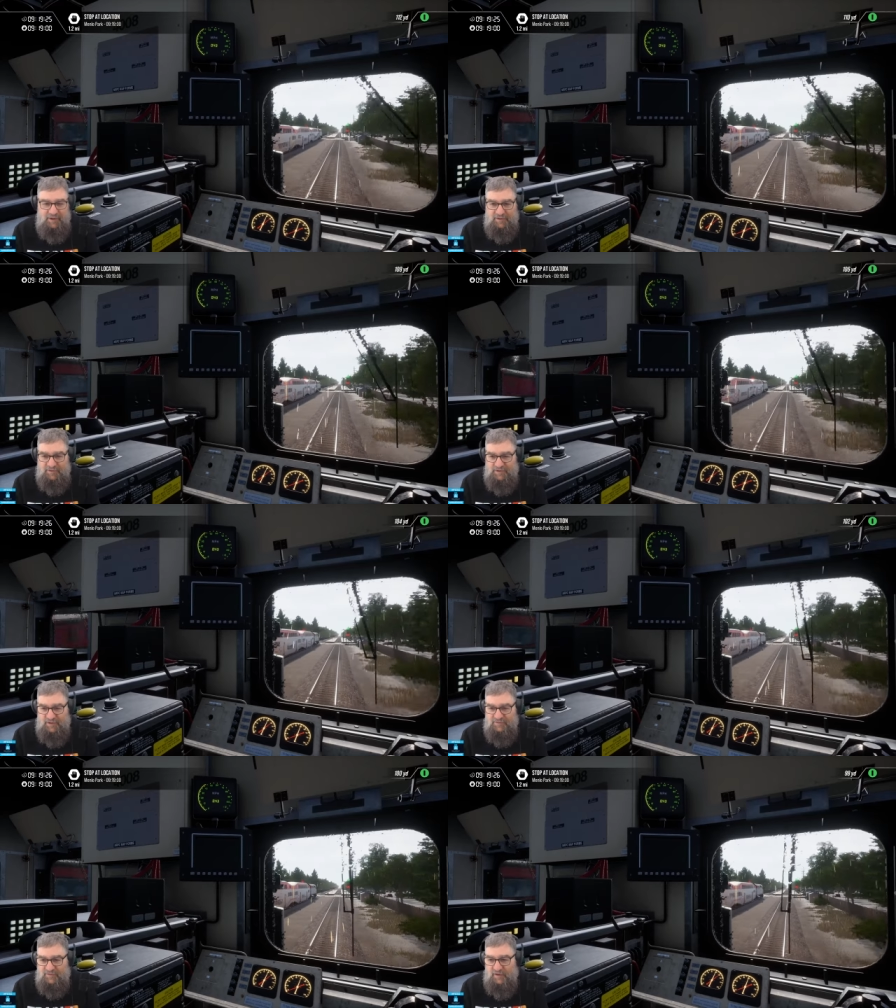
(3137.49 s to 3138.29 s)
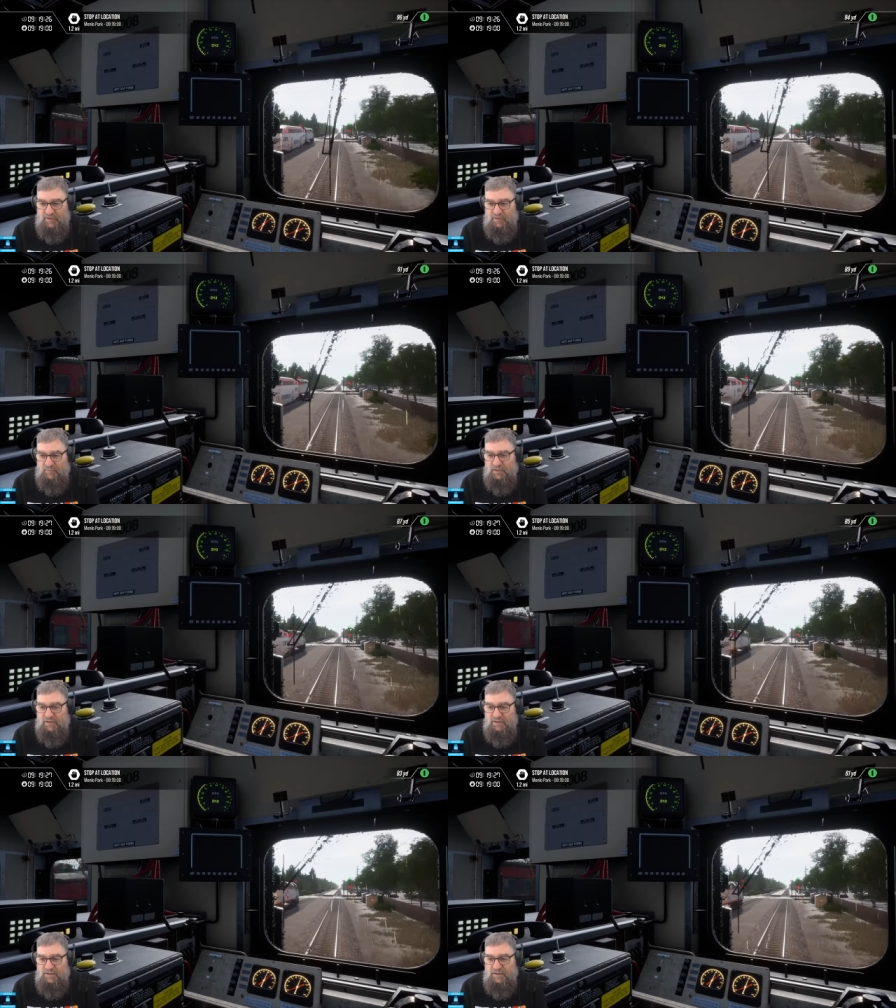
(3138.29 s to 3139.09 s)
And it's taken
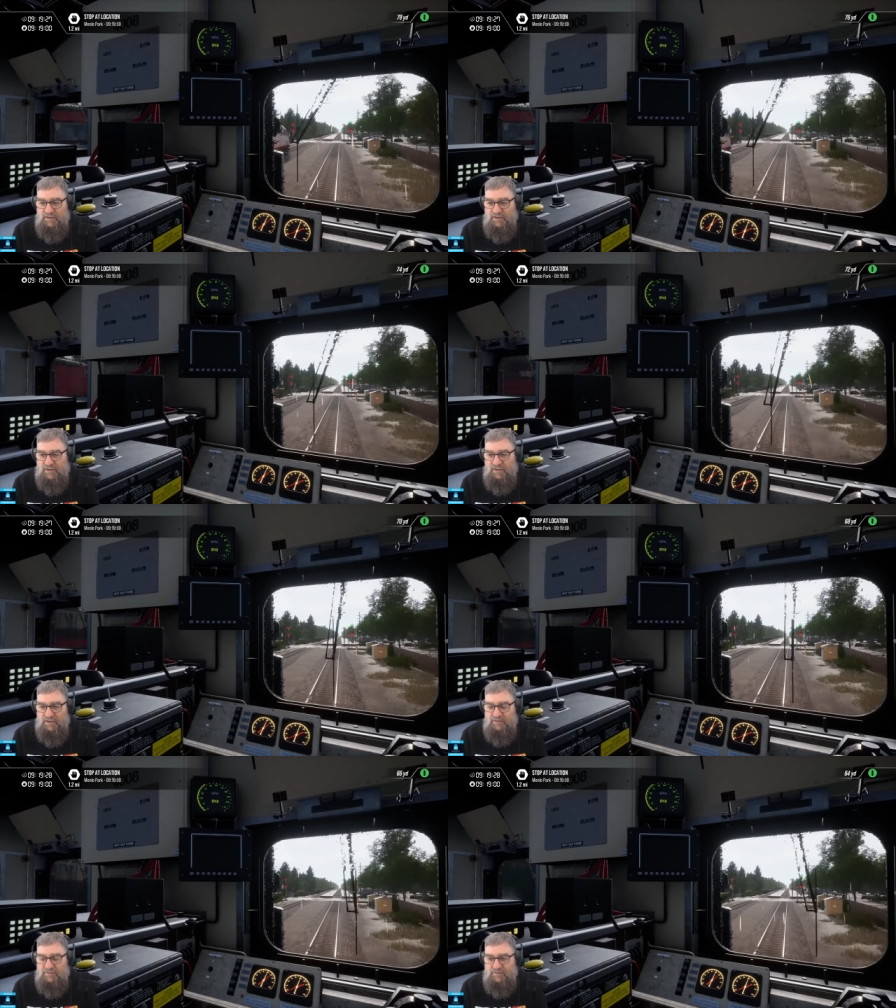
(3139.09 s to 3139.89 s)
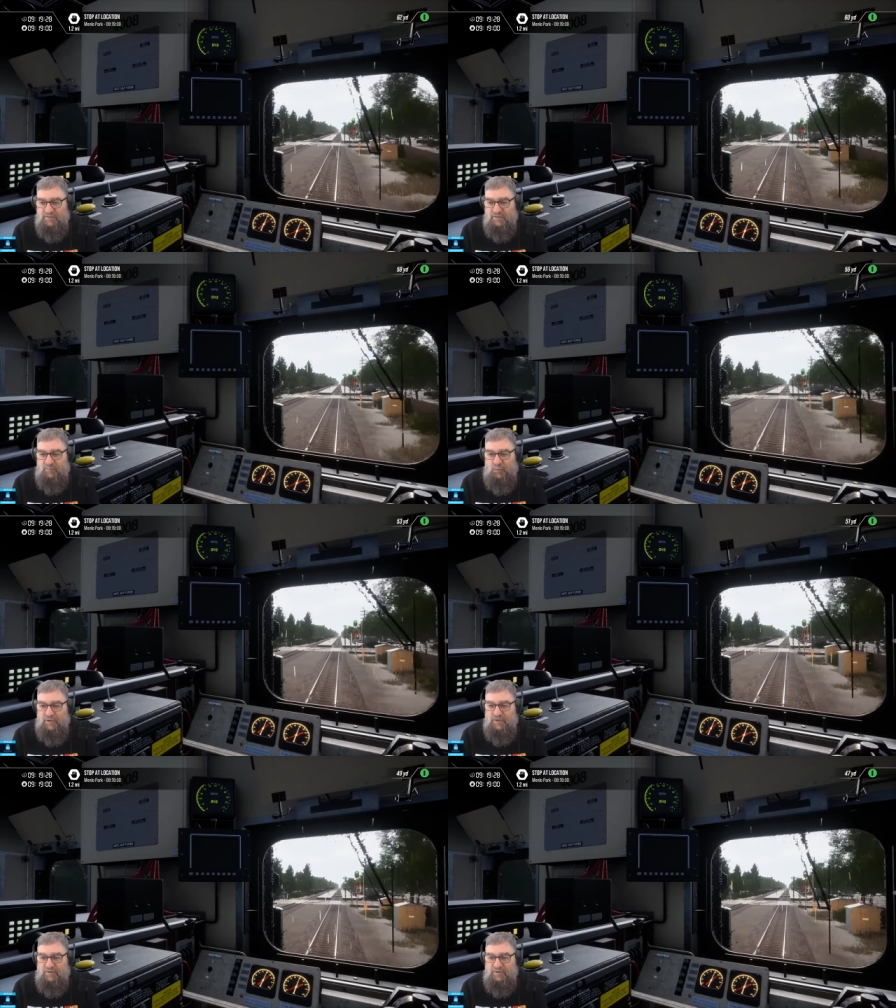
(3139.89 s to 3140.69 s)
me a year to the
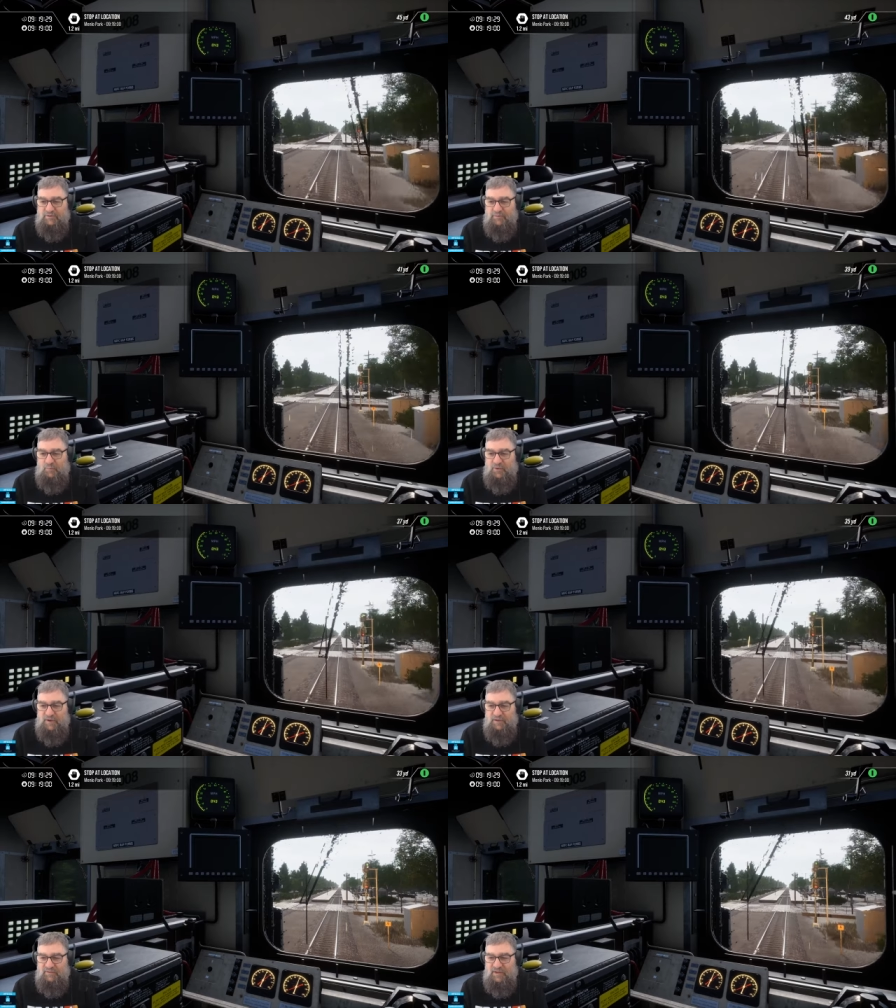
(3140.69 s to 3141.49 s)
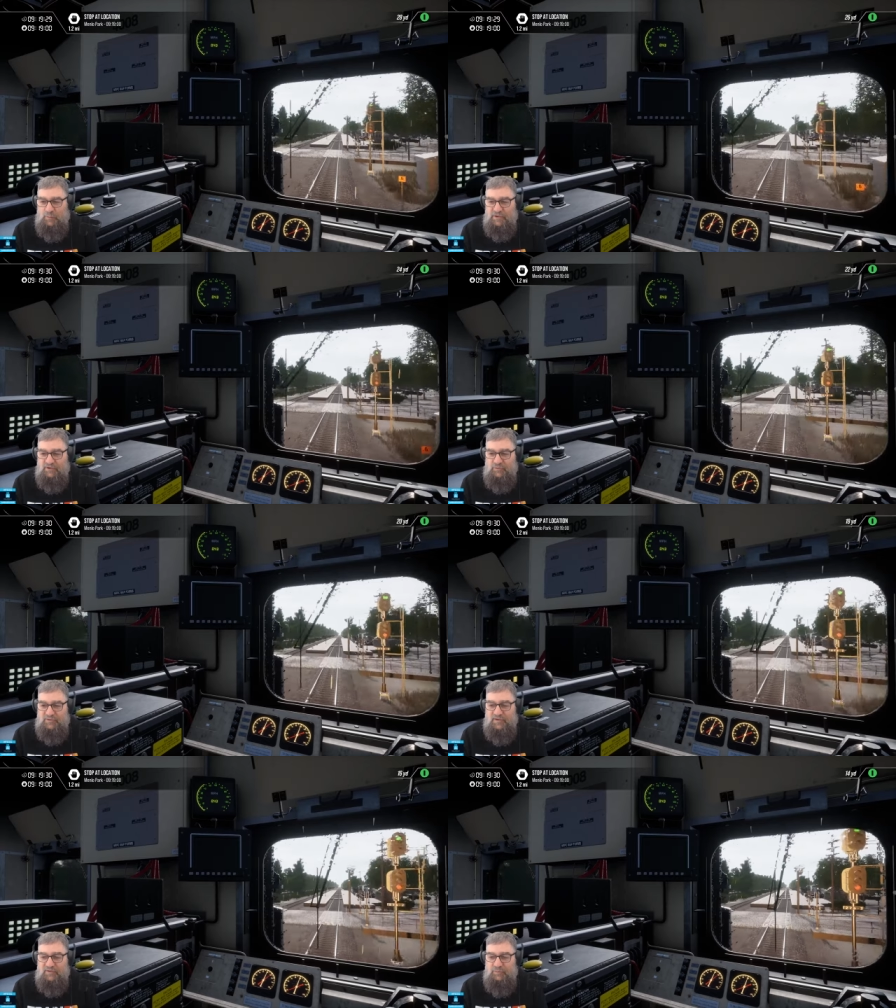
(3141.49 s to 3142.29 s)
point where they're willing to
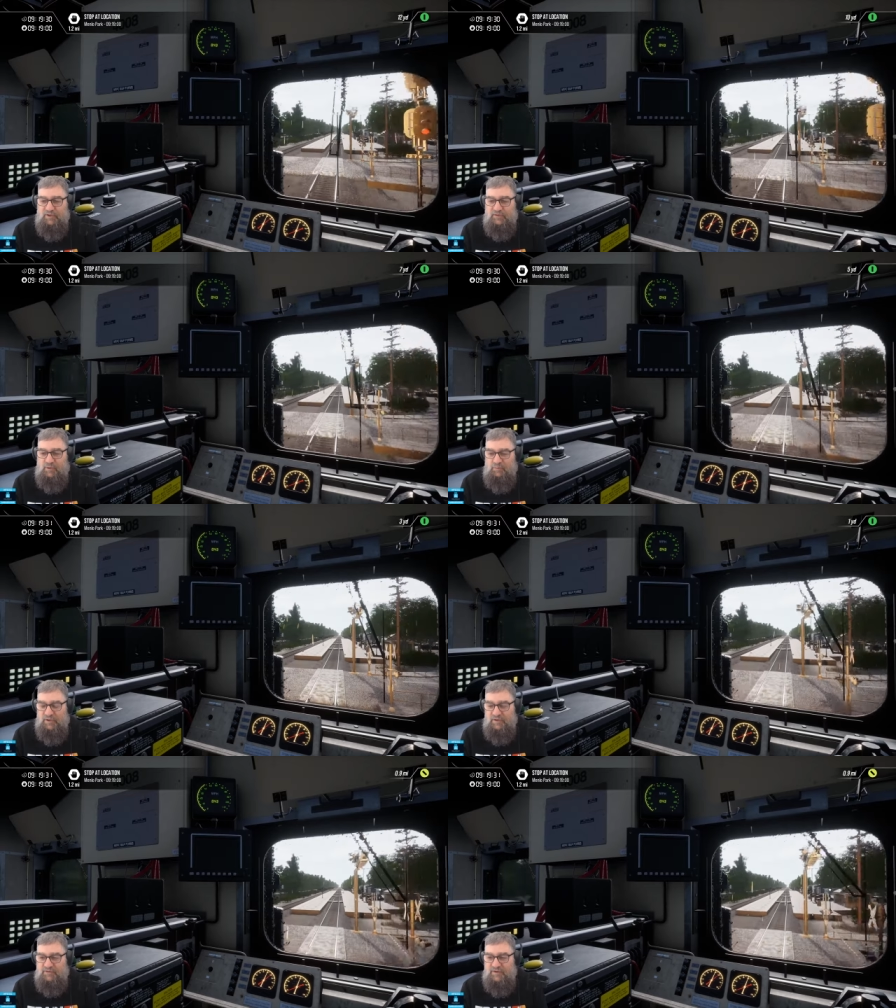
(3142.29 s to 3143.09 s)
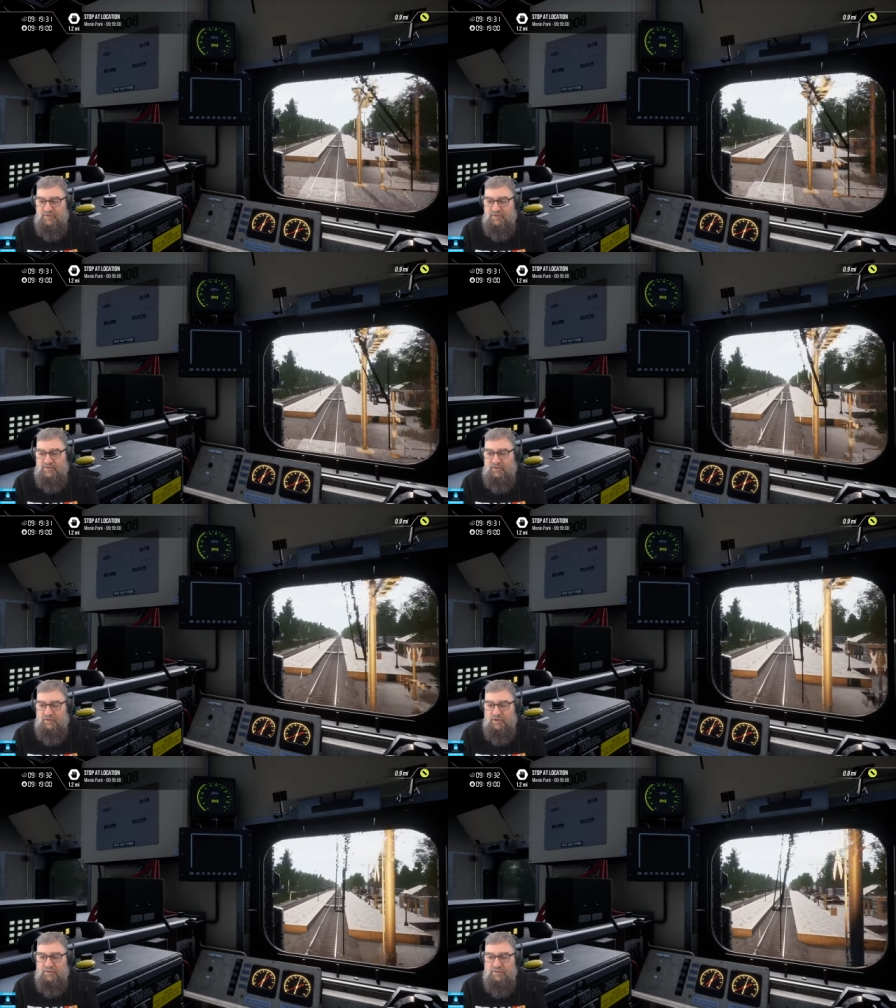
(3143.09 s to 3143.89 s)
assess me. So I'm being assessed next
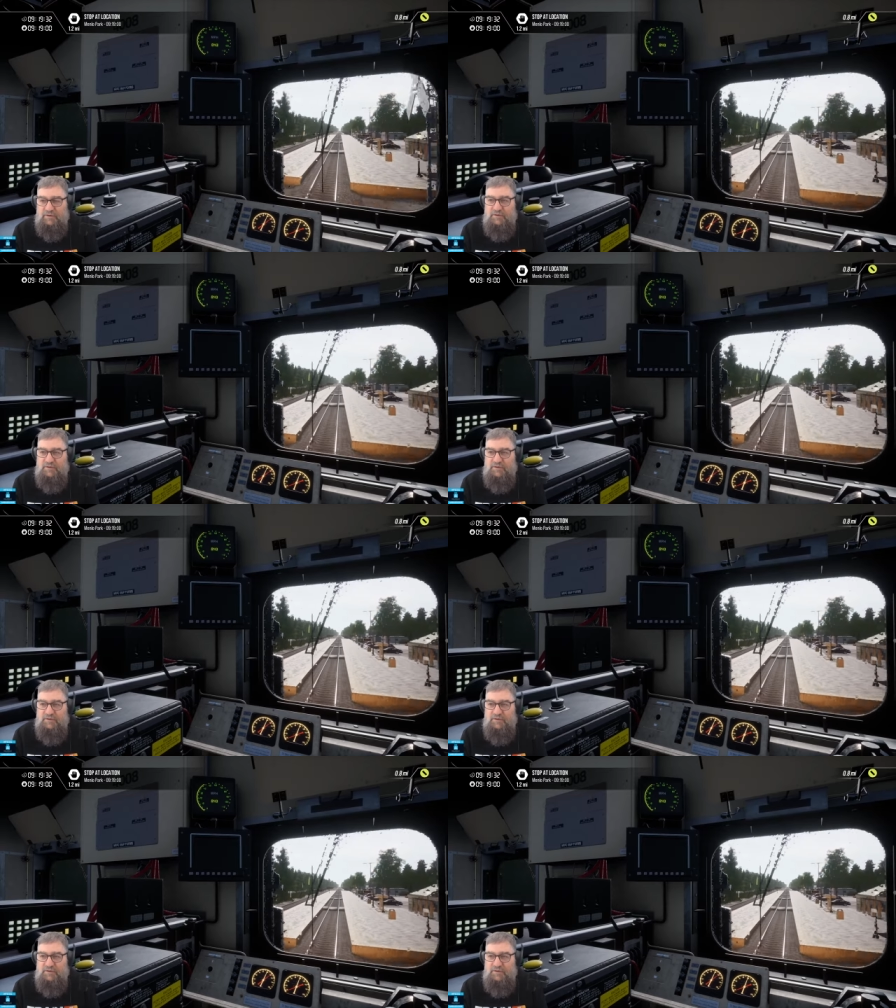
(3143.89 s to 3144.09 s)
Sunday